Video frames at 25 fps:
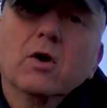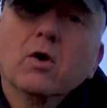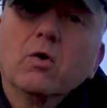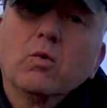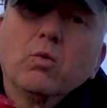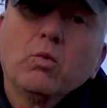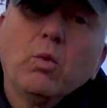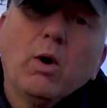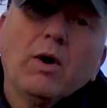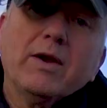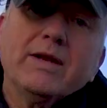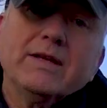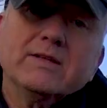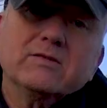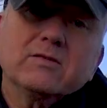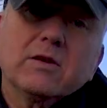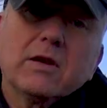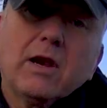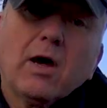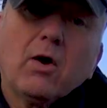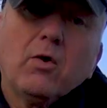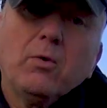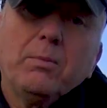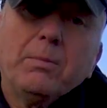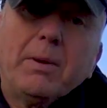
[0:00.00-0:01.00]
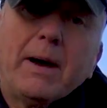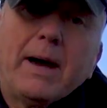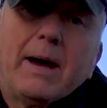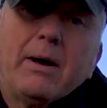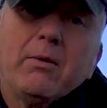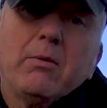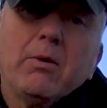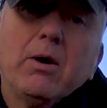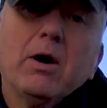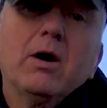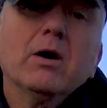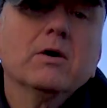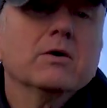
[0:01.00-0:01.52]
1 is low
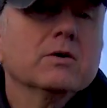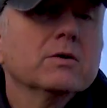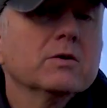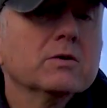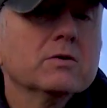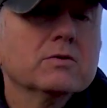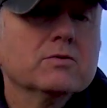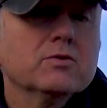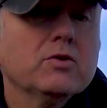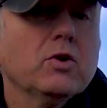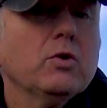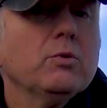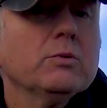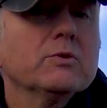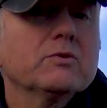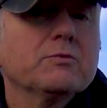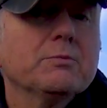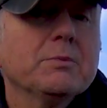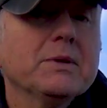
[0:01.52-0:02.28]
power, 2 is